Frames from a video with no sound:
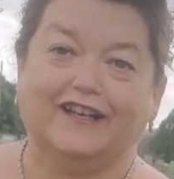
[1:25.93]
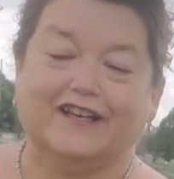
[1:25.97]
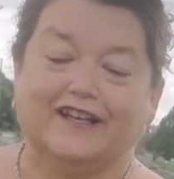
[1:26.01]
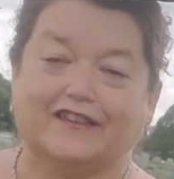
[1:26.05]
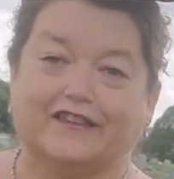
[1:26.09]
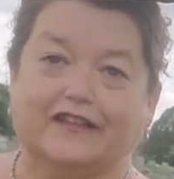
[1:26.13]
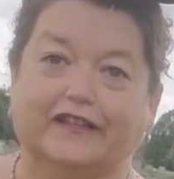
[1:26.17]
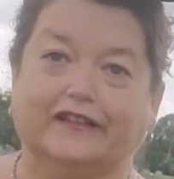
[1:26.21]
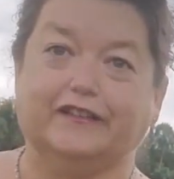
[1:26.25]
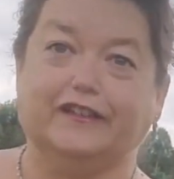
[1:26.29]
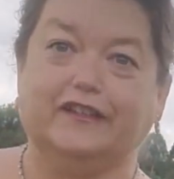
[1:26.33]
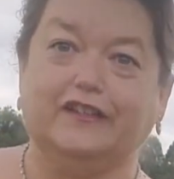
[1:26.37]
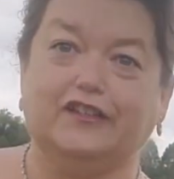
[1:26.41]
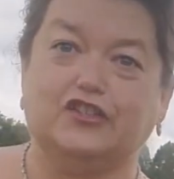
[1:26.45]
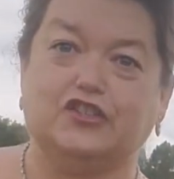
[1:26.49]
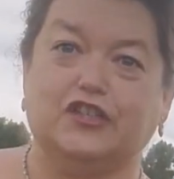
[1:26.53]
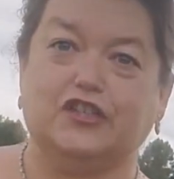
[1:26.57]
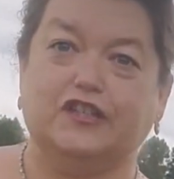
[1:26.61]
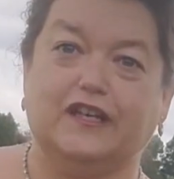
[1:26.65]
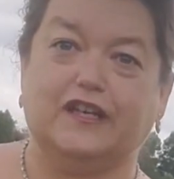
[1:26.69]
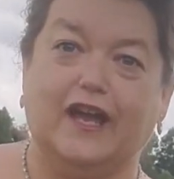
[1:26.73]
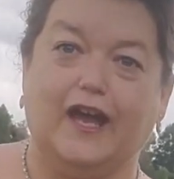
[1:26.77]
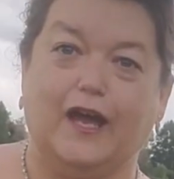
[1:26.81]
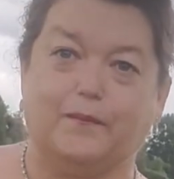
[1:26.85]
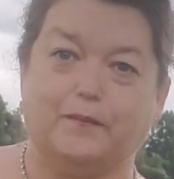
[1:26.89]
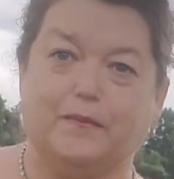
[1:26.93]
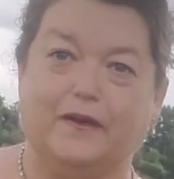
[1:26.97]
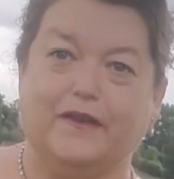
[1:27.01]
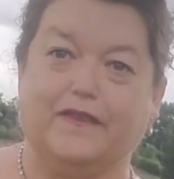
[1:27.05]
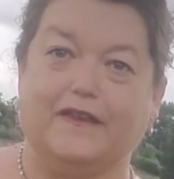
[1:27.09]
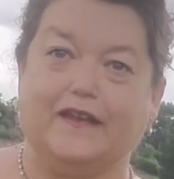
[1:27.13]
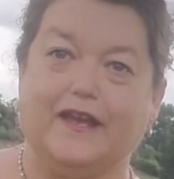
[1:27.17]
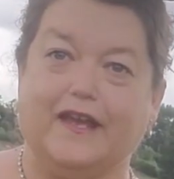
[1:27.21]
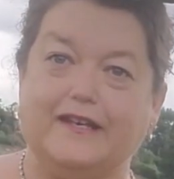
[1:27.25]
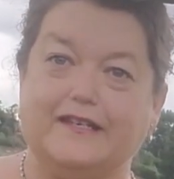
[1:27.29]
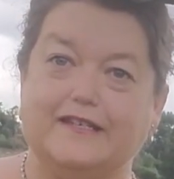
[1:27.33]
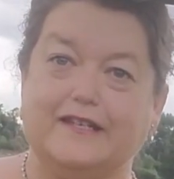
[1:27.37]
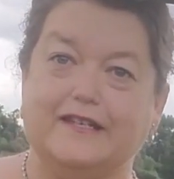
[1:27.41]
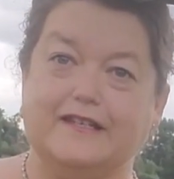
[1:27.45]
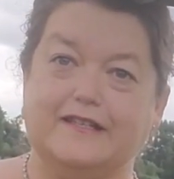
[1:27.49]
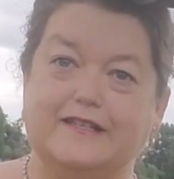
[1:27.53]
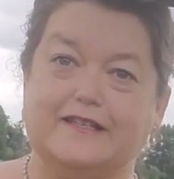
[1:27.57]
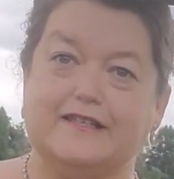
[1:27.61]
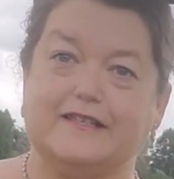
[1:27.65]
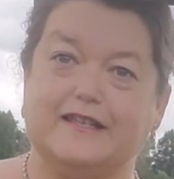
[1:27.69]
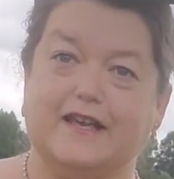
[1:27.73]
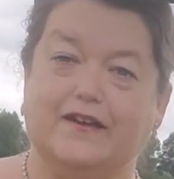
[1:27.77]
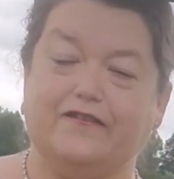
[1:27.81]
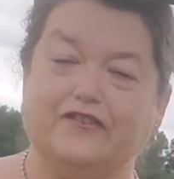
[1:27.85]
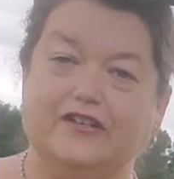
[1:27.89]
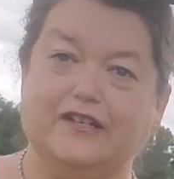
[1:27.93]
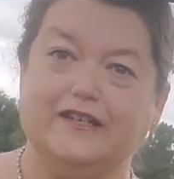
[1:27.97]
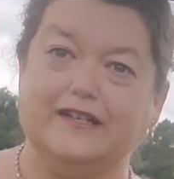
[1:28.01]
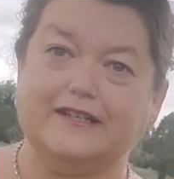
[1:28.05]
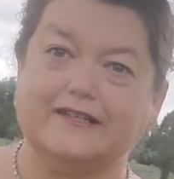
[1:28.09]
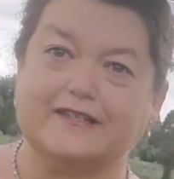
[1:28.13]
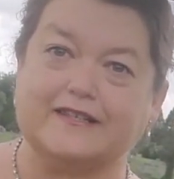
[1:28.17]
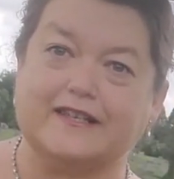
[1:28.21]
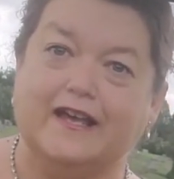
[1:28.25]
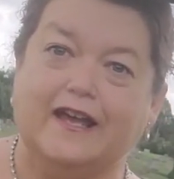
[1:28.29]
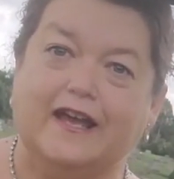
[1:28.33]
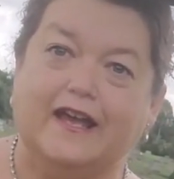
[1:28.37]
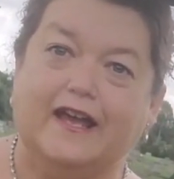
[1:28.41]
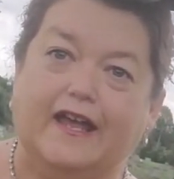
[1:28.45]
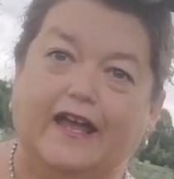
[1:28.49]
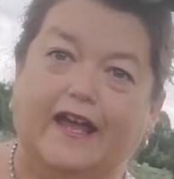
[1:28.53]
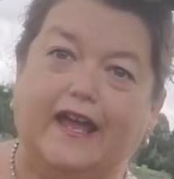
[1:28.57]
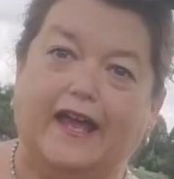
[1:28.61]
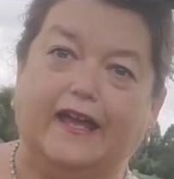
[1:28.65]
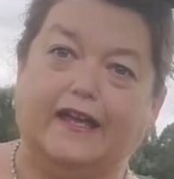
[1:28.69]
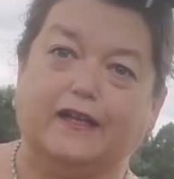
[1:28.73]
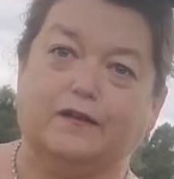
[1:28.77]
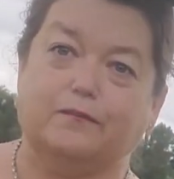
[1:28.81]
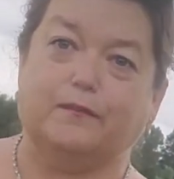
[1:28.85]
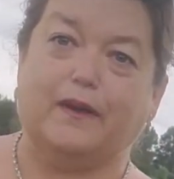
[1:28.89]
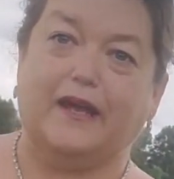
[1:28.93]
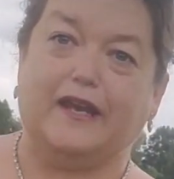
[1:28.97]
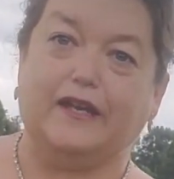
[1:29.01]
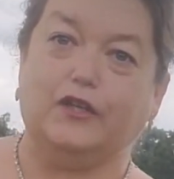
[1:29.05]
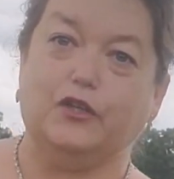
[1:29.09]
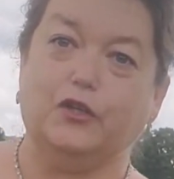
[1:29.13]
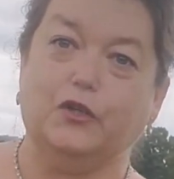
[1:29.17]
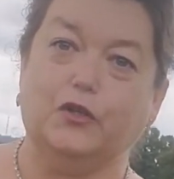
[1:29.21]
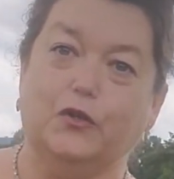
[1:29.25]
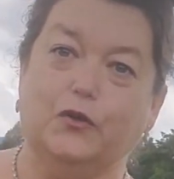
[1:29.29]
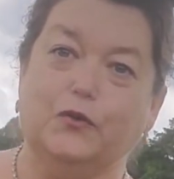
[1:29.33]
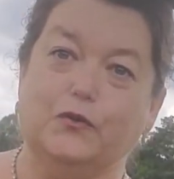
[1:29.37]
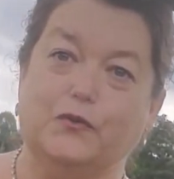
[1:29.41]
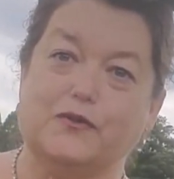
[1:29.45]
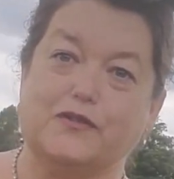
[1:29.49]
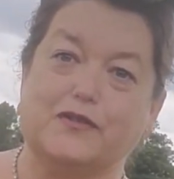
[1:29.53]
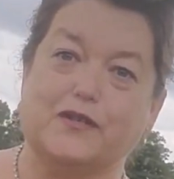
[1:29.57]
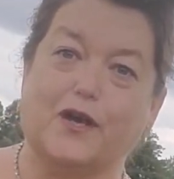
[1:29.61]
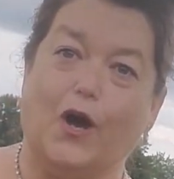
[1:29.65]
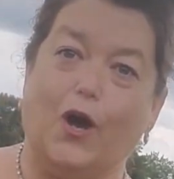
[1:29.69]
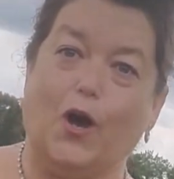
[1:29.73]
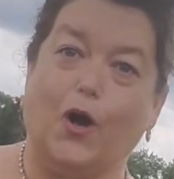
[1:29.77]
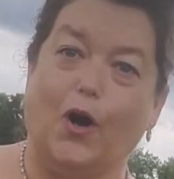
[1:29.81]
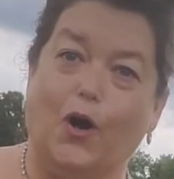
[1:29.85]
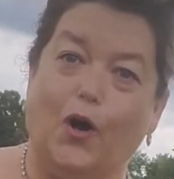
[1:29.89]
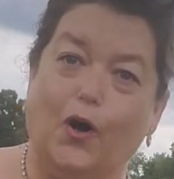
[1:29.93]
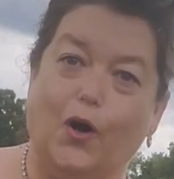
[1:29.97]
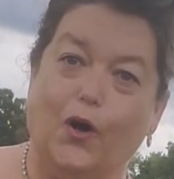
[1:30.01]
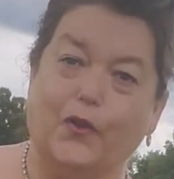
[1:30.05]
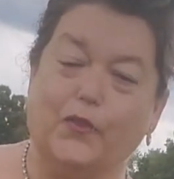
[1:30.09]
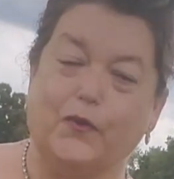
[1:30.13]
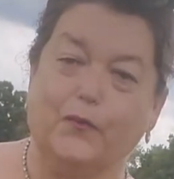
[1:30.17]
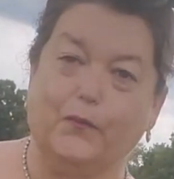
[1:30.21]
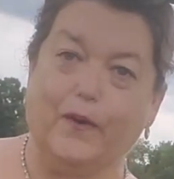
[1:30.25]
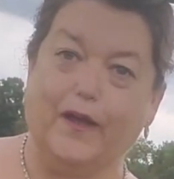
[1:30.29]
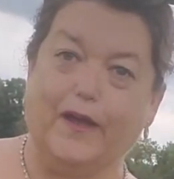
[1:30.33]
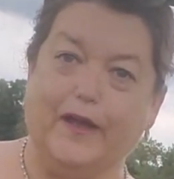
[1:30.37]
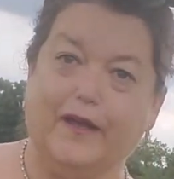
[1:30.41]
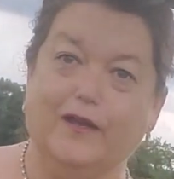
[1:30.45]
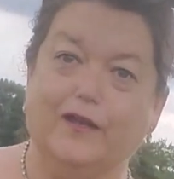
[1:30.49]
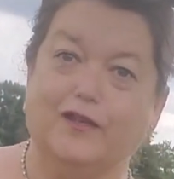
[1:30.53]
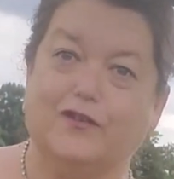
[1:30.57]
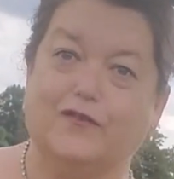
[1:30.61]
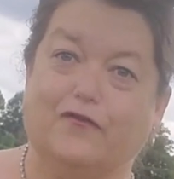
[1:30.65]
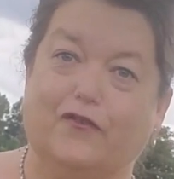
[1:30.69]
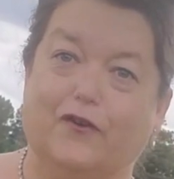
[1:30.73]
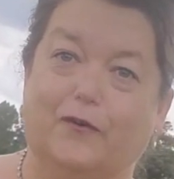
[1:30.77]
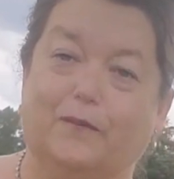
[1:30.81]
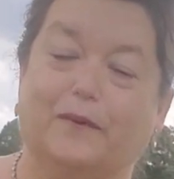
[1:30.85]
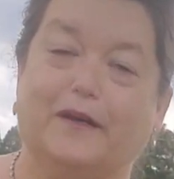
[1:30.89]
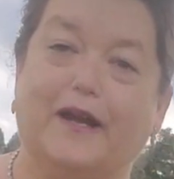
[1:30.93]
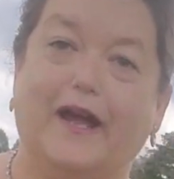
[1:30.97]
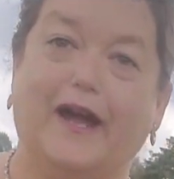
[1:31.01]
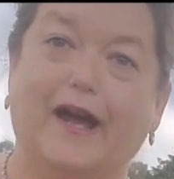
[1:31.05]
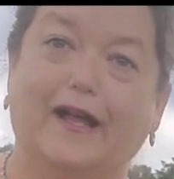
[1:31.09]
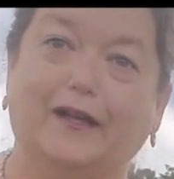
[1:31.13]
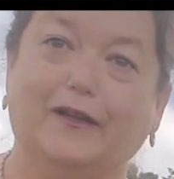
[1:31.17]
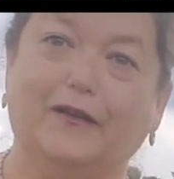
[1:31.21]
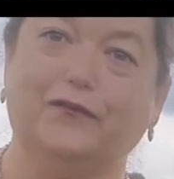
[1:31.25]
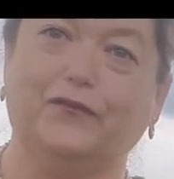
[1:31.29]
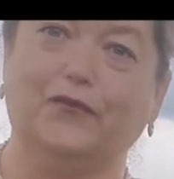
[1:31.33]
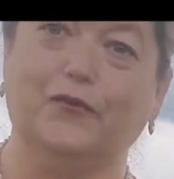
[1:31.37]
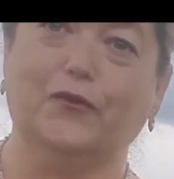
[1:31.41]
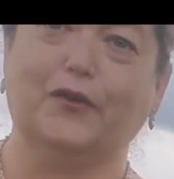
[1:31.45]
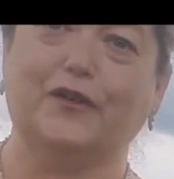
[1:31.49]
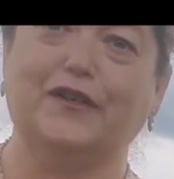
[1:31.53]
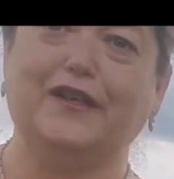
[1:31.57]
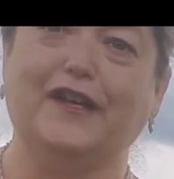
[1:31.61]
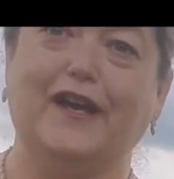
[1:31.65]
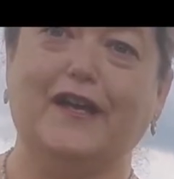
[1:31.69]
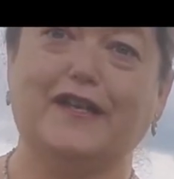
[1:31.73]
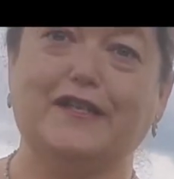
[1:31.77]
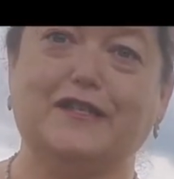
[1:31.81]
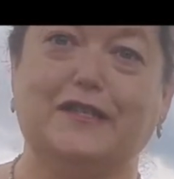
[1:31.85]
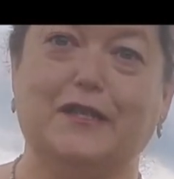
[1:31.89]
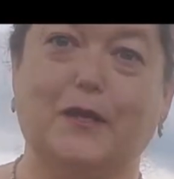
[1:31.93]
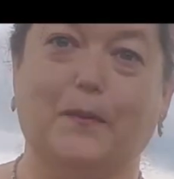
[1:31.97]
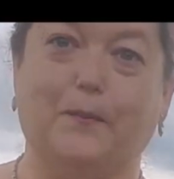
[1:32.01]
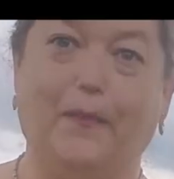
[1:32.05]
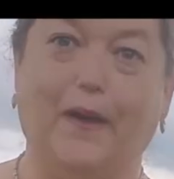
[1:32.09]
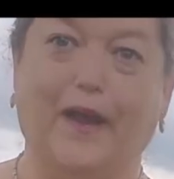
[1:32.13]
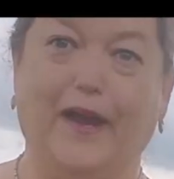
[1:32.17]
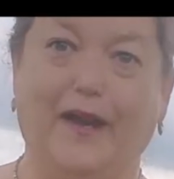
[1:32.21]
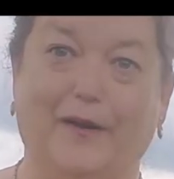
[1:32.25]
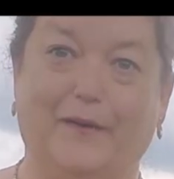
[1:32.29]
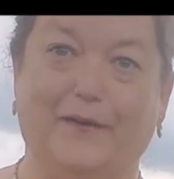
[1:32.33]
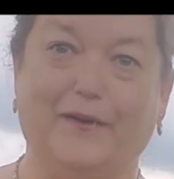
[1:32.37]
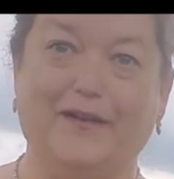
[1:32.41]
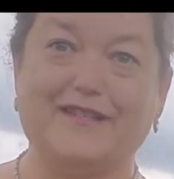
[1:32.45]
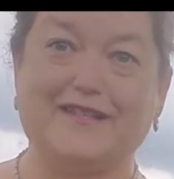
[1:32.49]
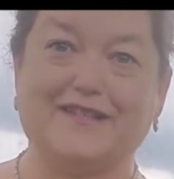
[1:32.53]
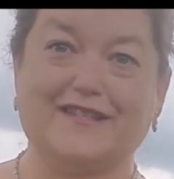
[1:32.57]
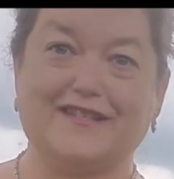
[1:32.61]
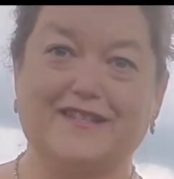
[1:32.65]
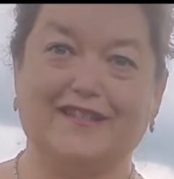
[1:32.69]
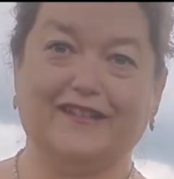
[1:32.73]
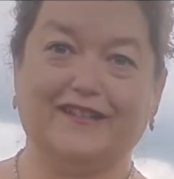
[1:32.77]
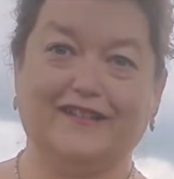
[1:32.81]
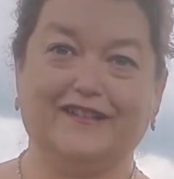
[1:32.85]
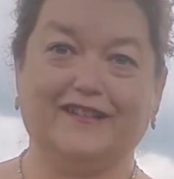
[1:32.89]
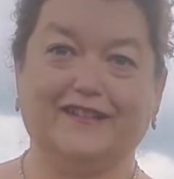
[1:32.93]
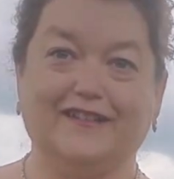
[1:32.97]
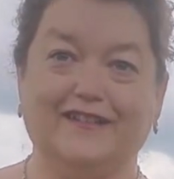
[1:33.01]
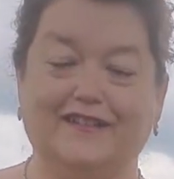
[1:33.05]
The lynching happened in the 1870s and made news all the way from California to Paris.